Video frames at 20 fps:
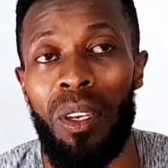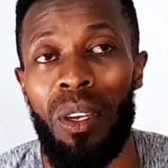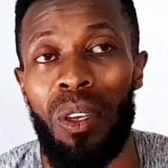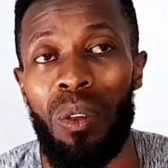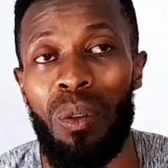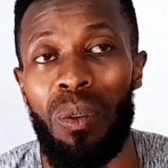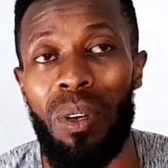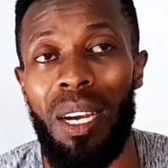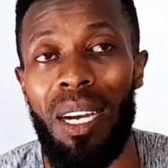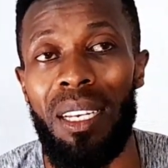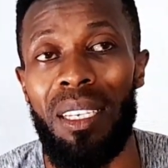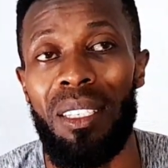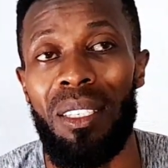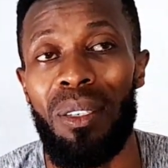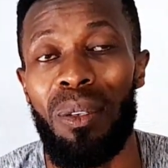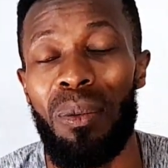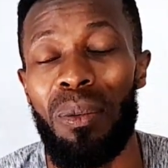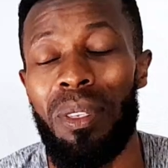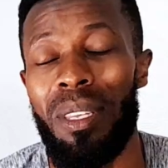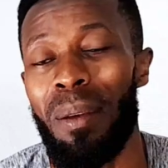You can't
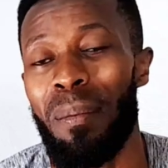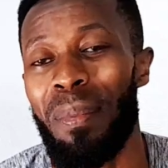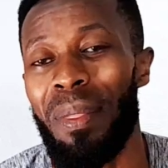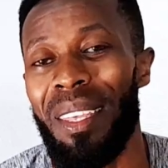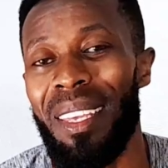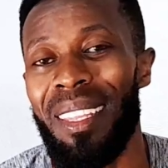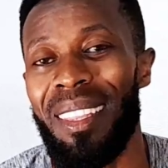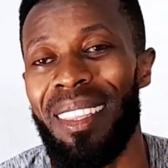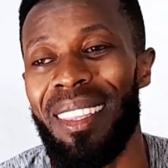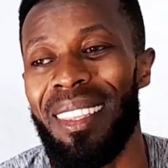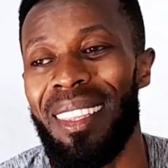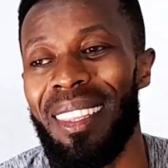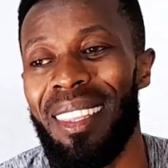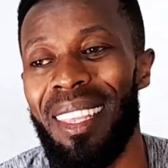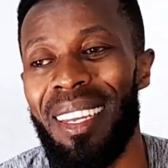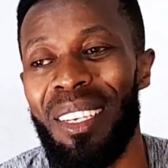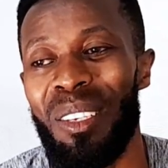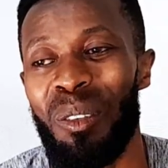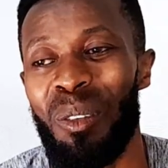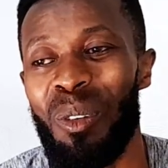do something
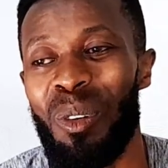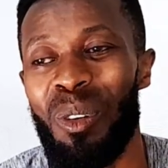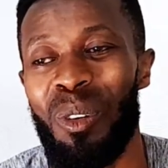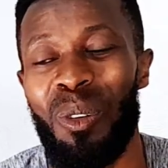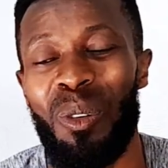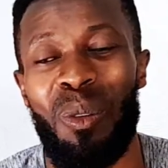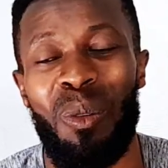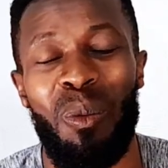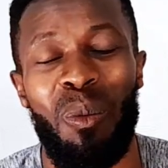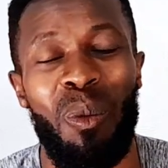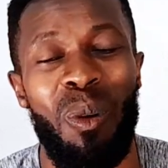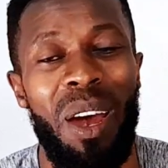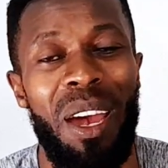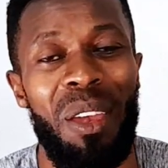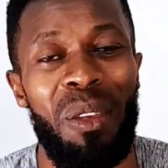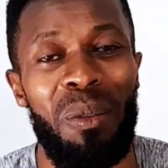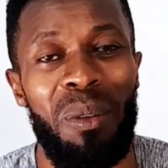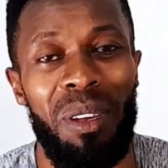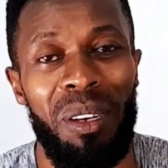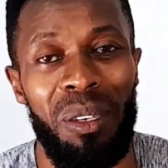that you don't know why
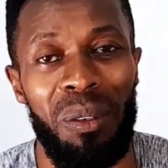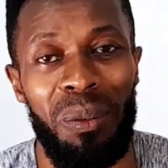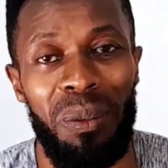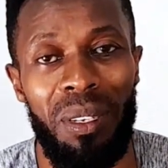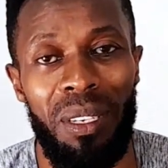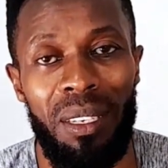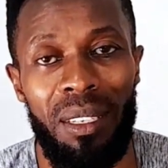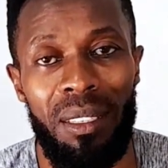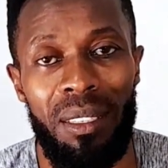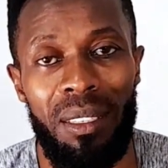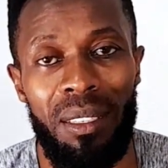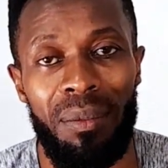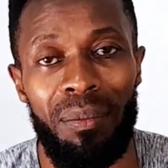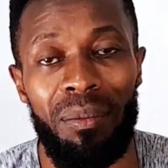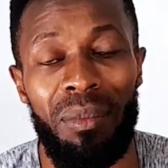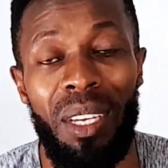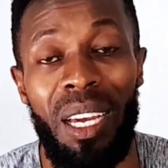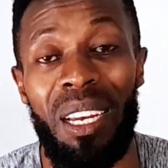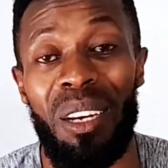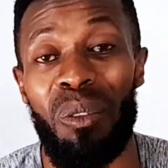you are doing it
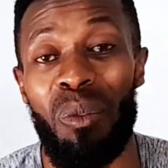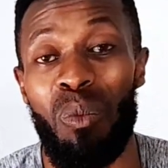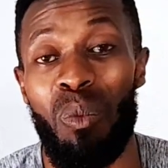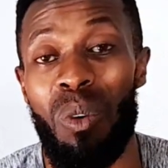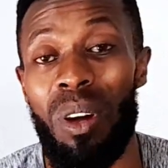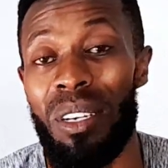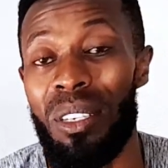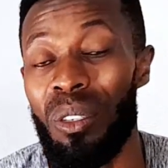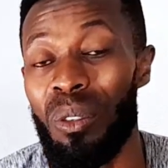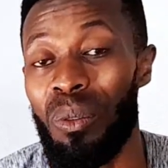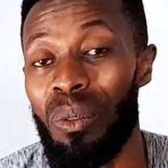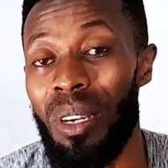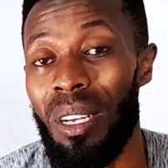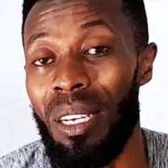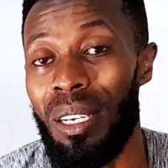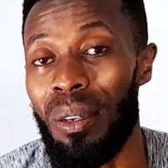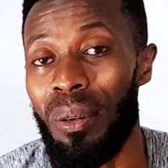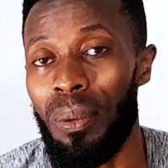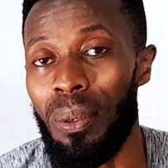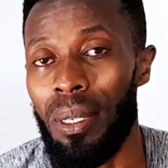and what you are
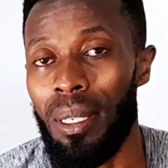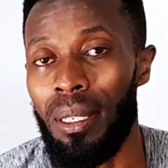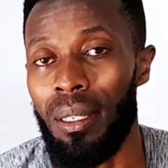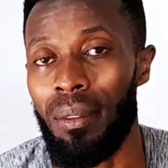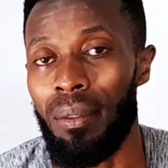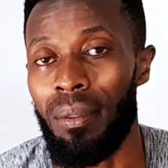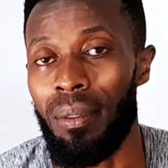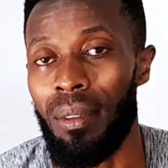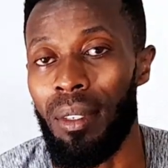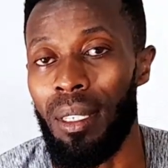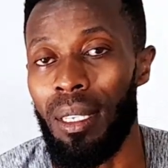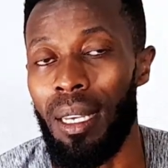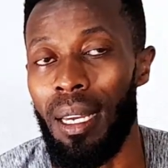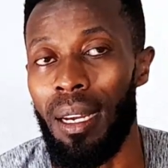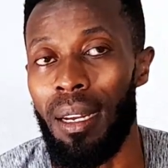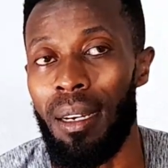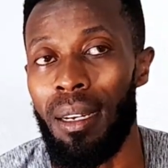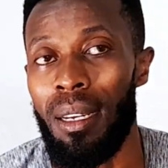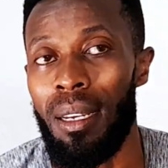doing. Yeah.